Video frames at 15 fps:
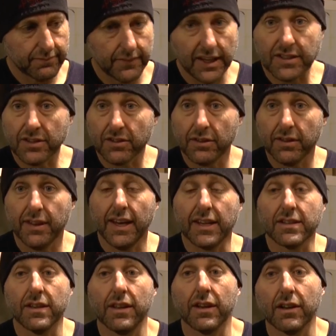It's a good thing.
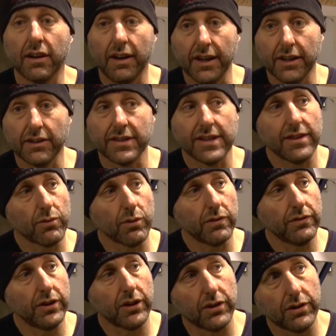So the guy who did the
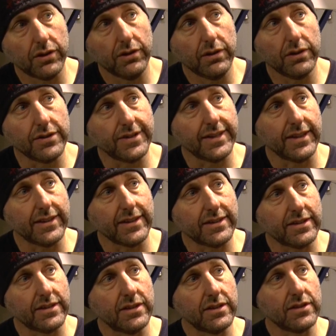review, who said
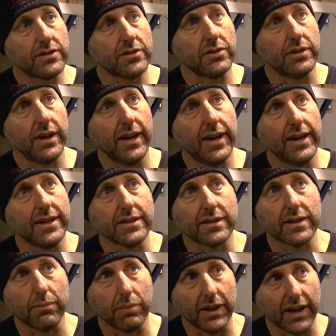this is as good as
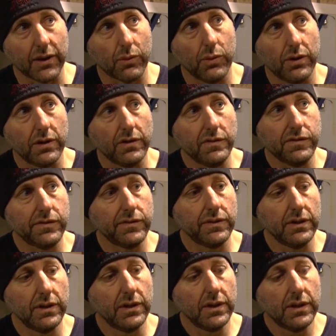the Black Wolf,
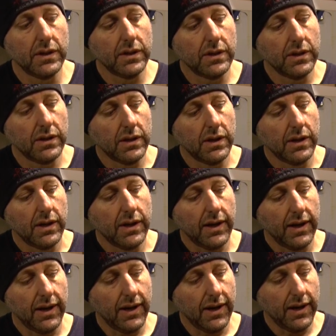
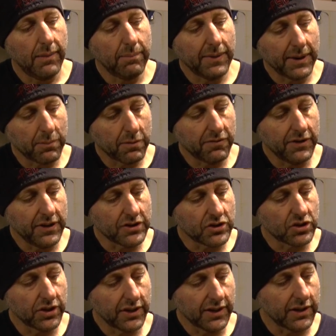and he prefers
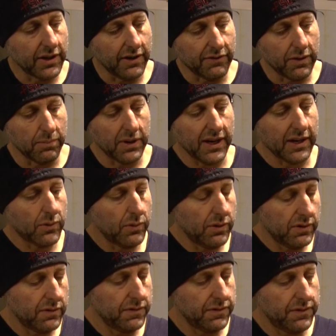shooting over the Black
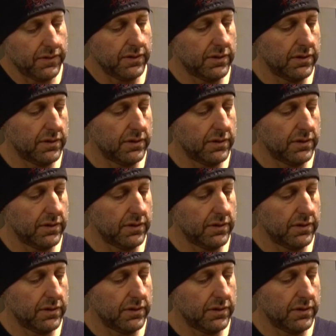Wolf.